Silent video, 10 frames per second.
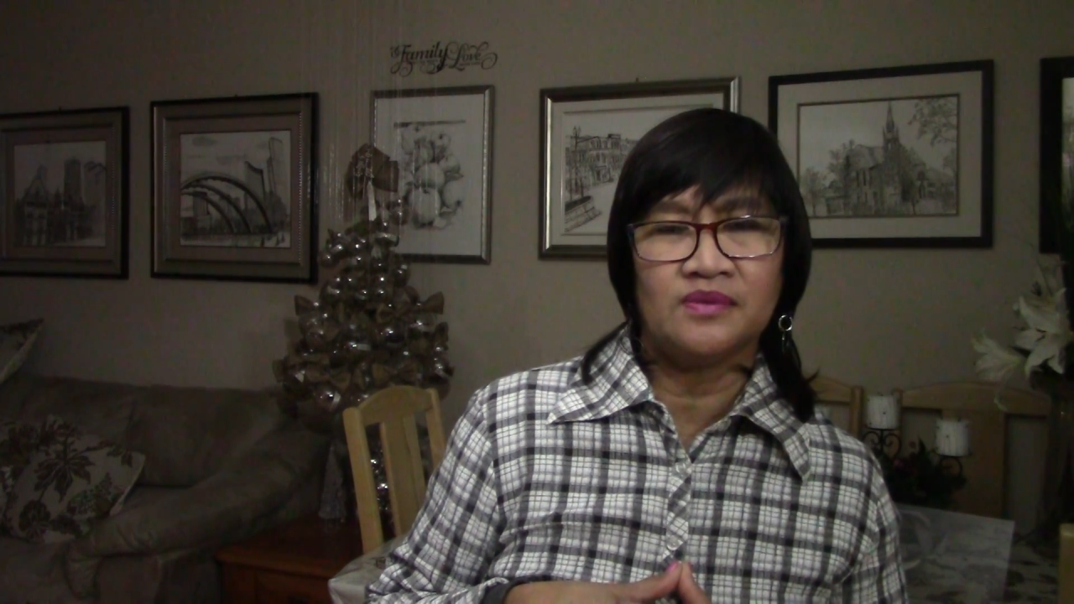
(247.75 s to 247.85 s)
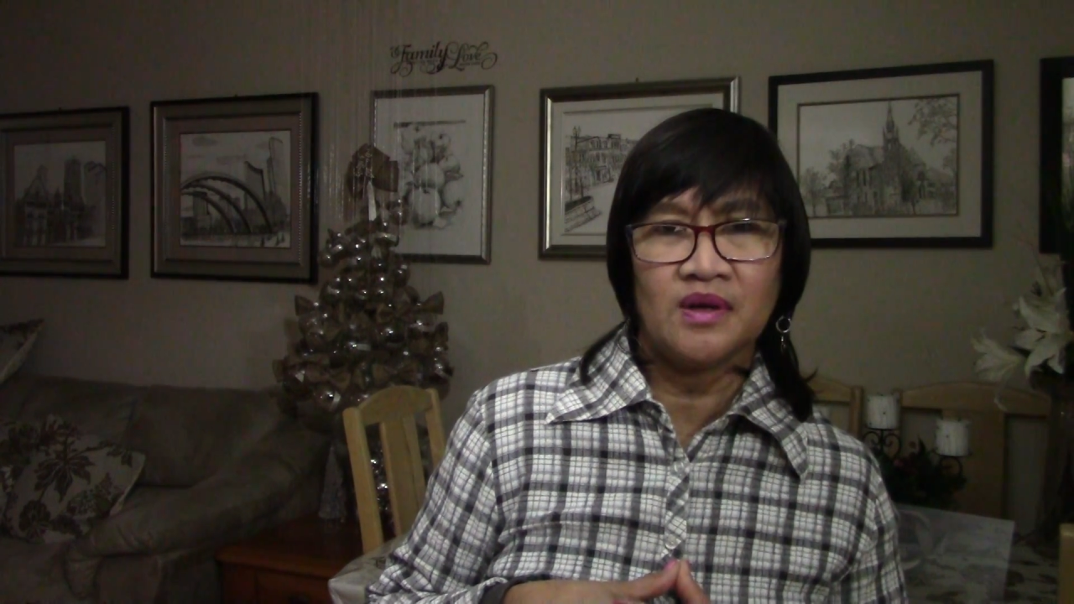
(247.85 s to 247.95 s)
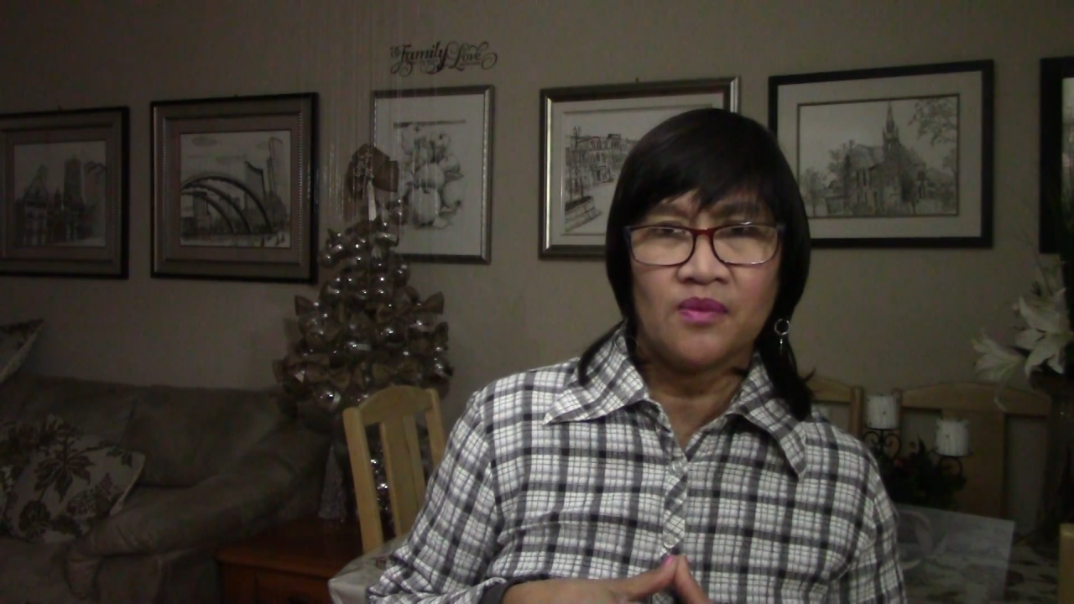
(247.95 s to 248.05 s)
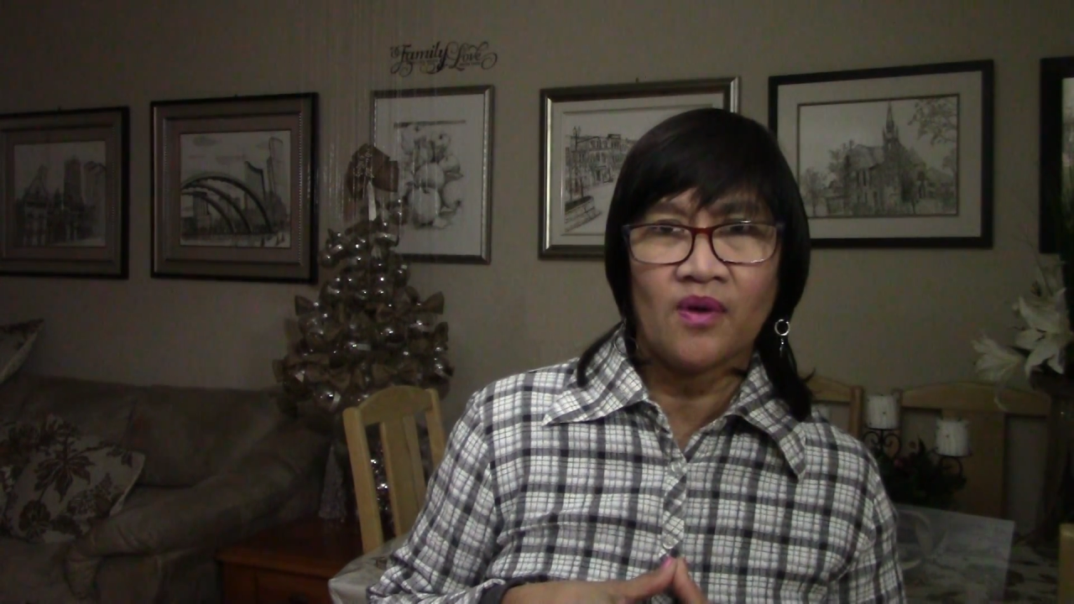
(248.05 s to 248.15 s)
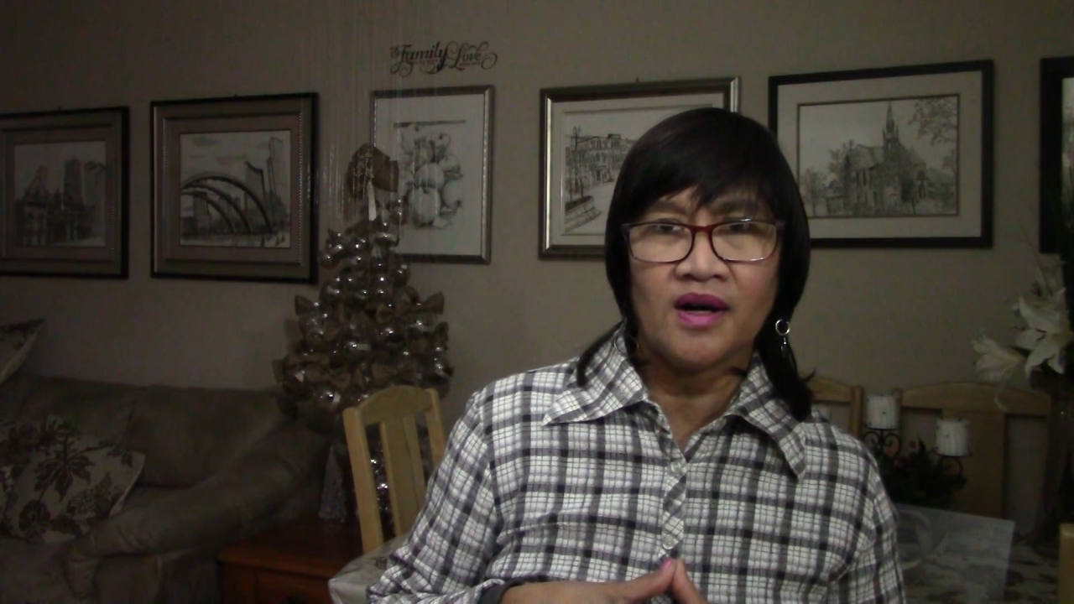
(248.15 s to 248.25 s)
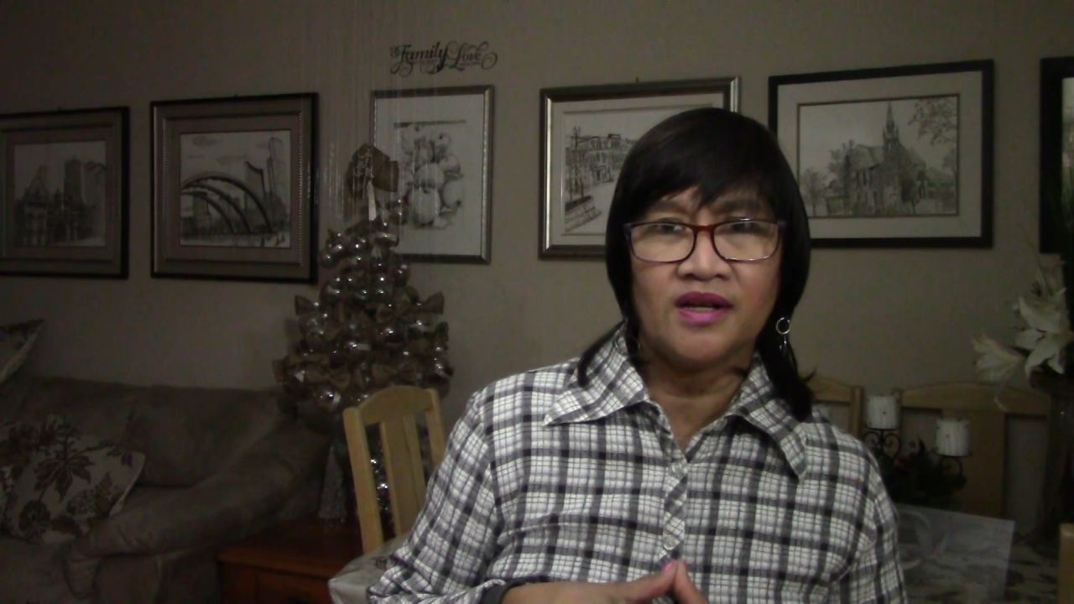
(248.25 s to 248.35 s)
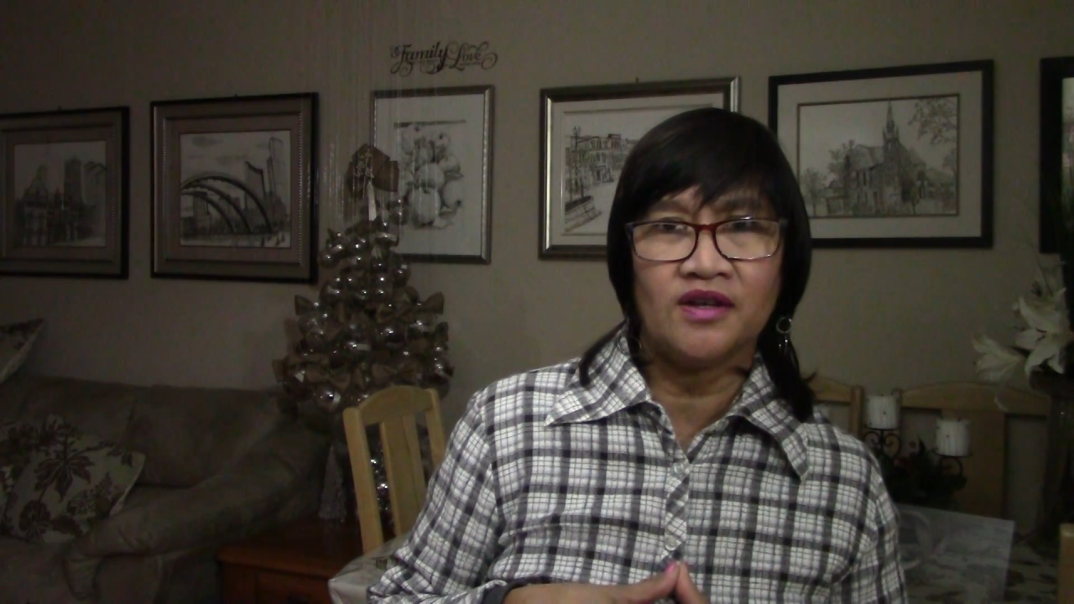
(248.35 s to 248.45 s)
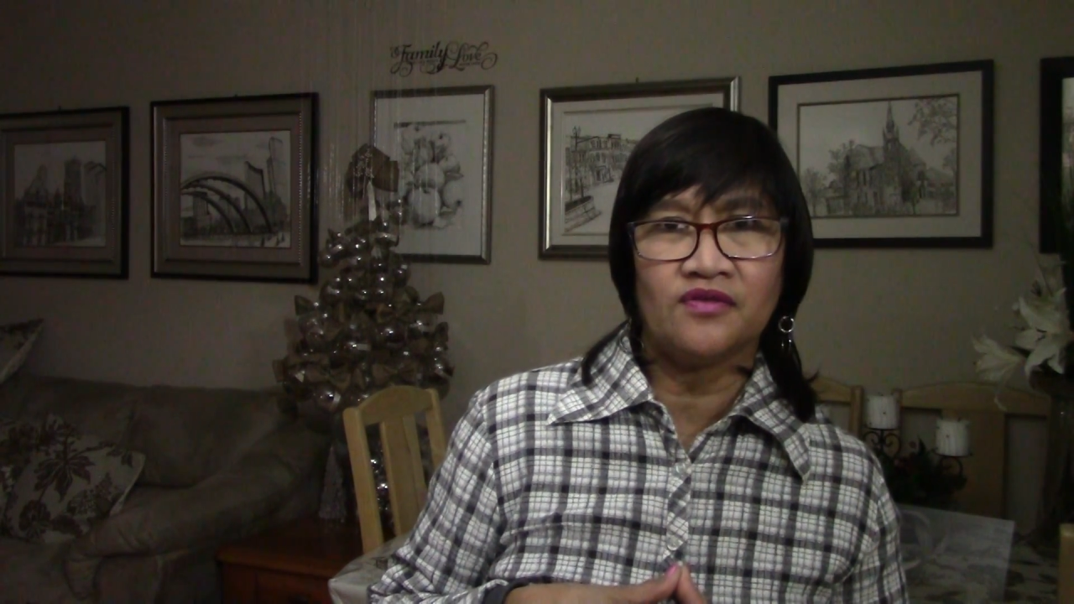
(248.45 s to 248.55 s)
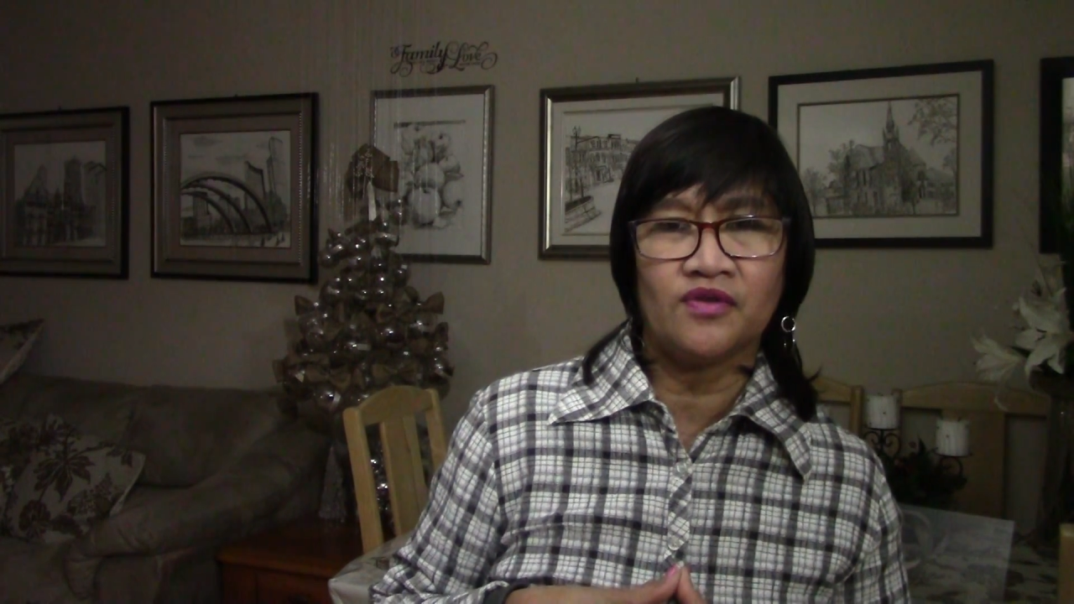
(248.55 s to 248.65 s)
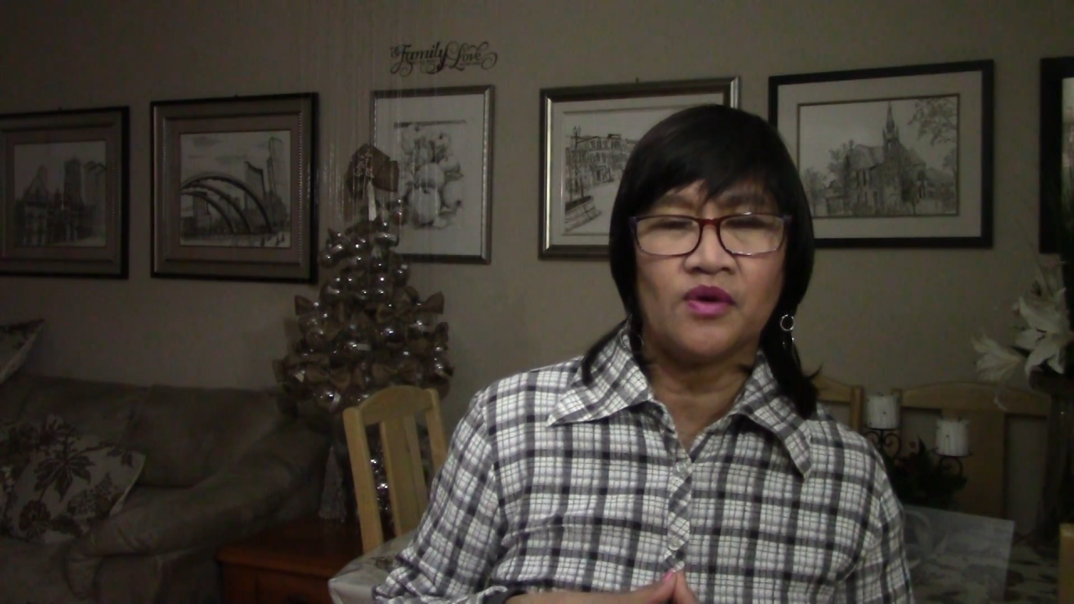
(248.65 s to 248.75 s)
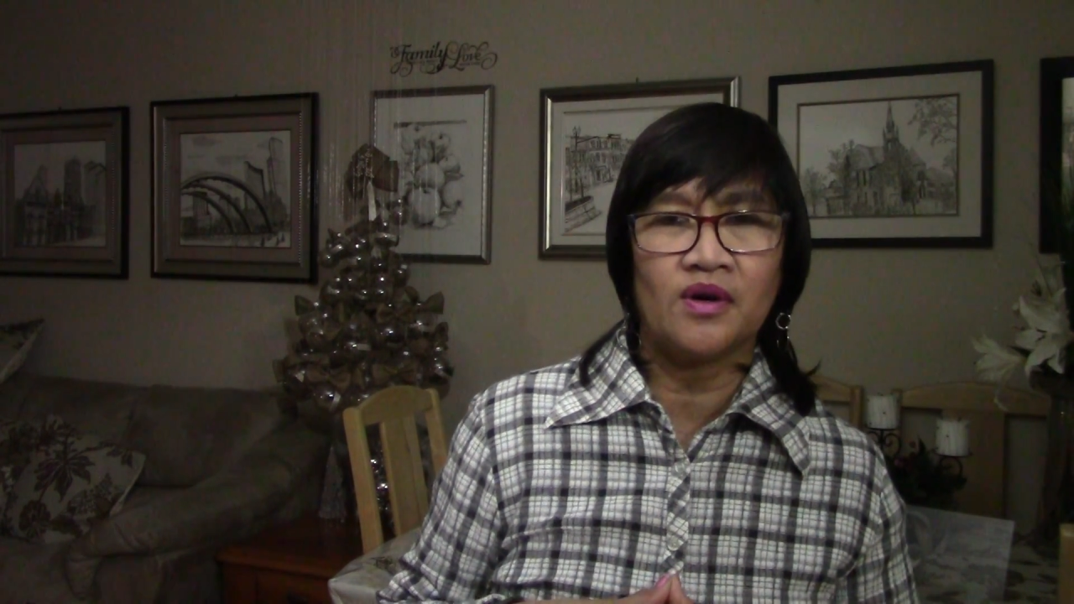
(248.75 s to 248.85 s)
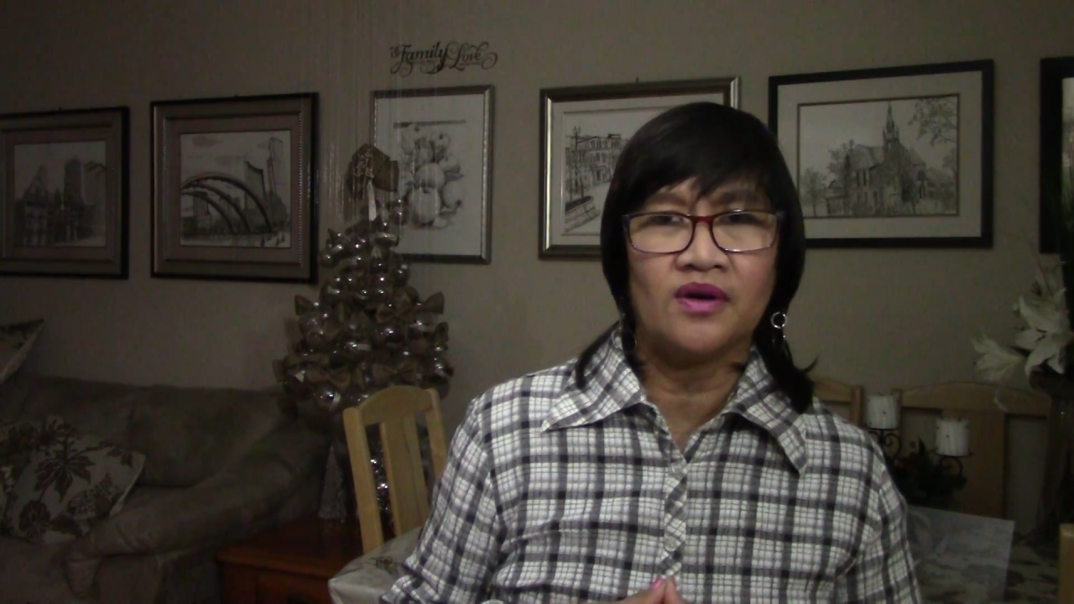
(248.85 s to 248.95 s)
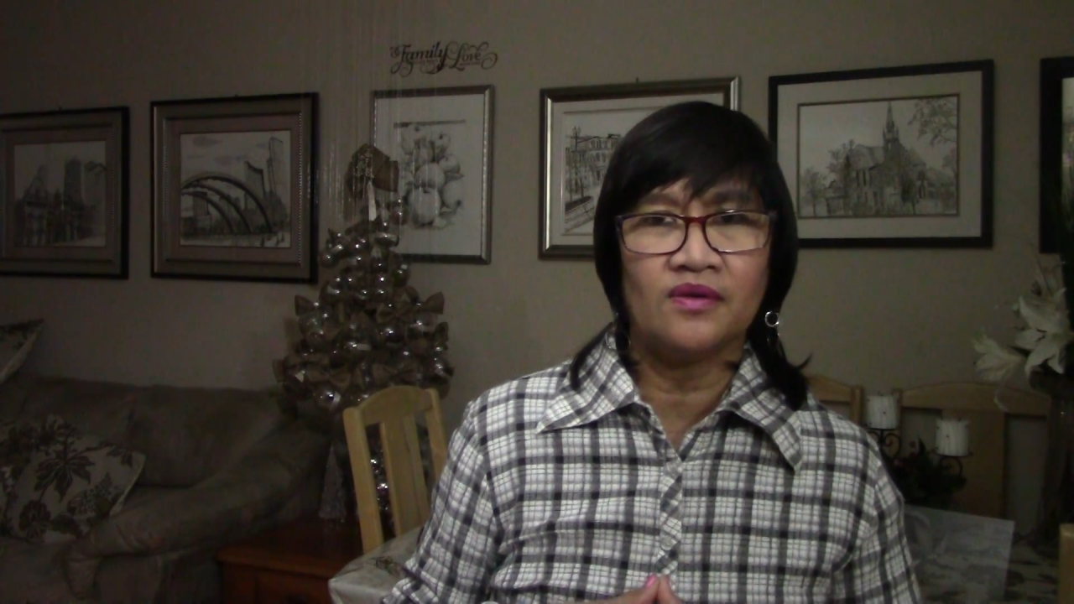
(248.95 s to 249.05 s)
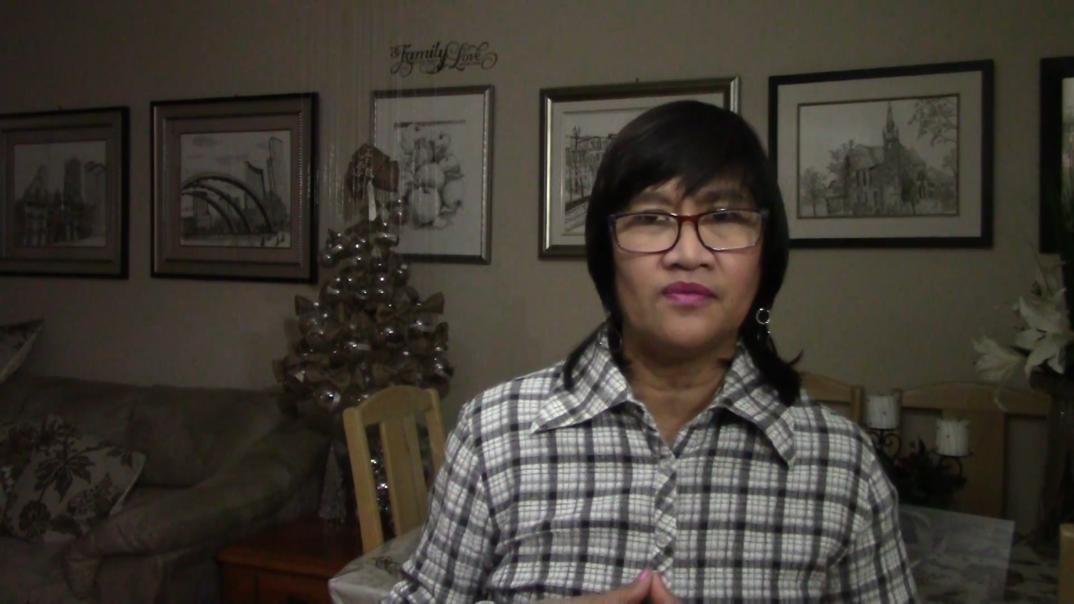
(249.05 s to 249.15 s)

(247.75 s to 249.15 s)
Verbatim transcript: reward you for